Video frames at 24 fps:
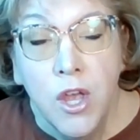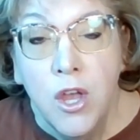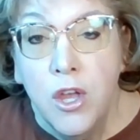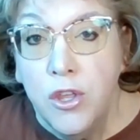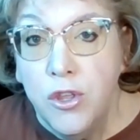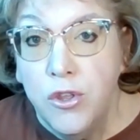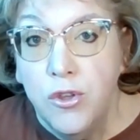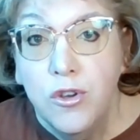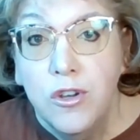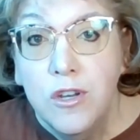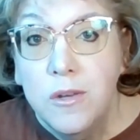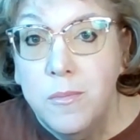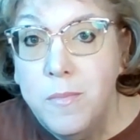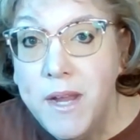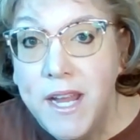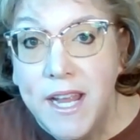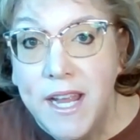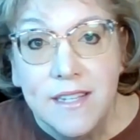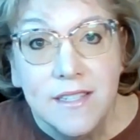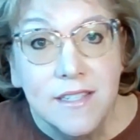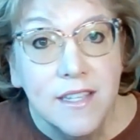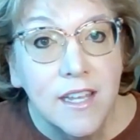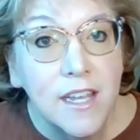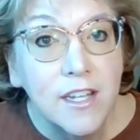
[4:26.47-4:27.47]
you could be
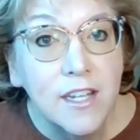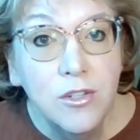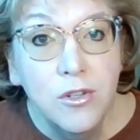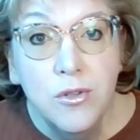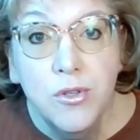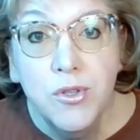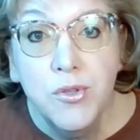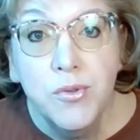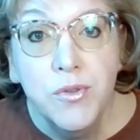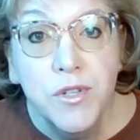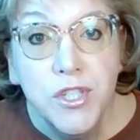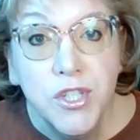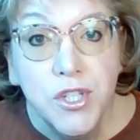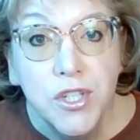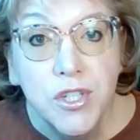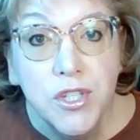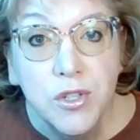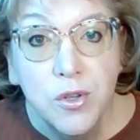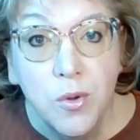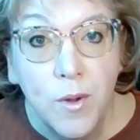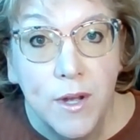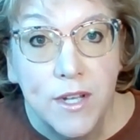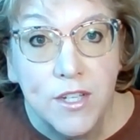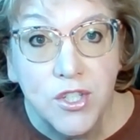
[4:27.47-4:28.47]
asking nutrition
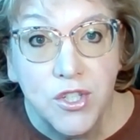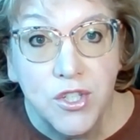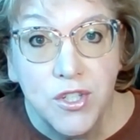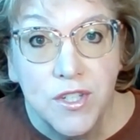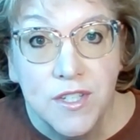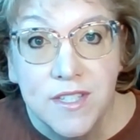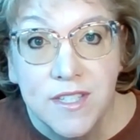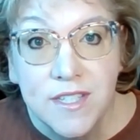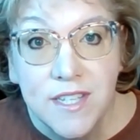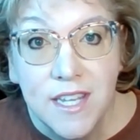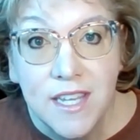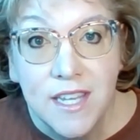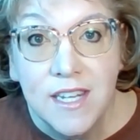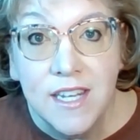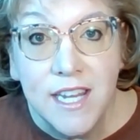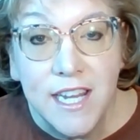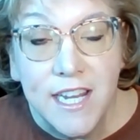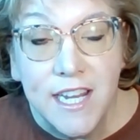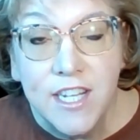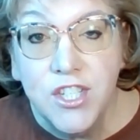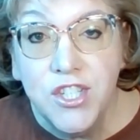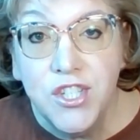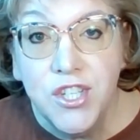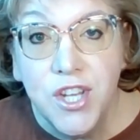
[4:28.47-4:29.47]
questions in
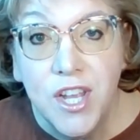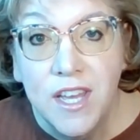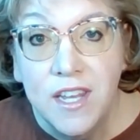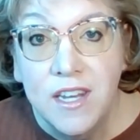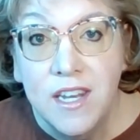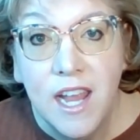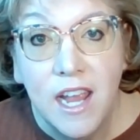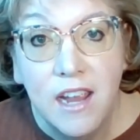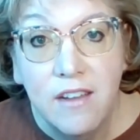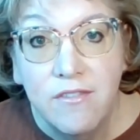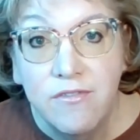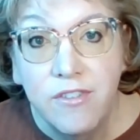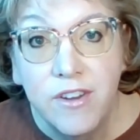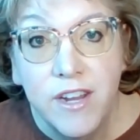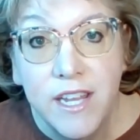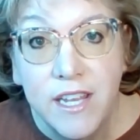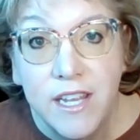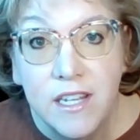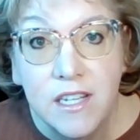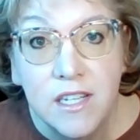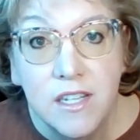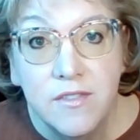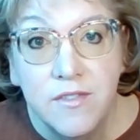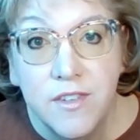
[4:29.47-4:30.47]
each and every
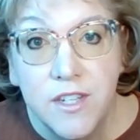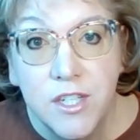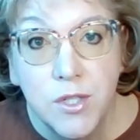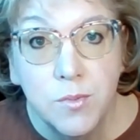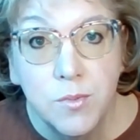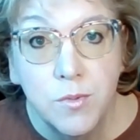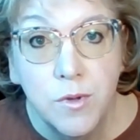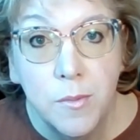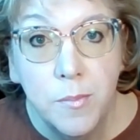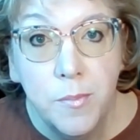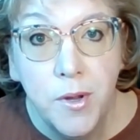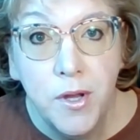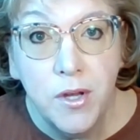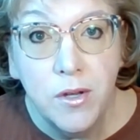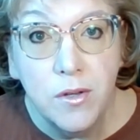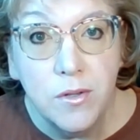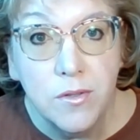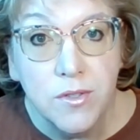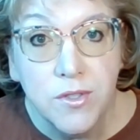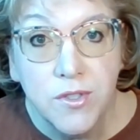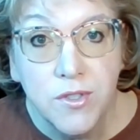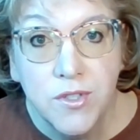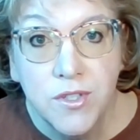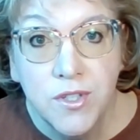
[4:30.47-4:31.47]
individual
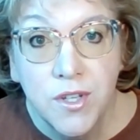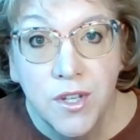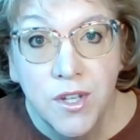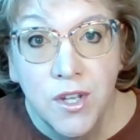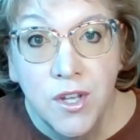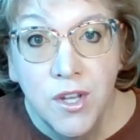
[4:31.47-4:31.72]
post.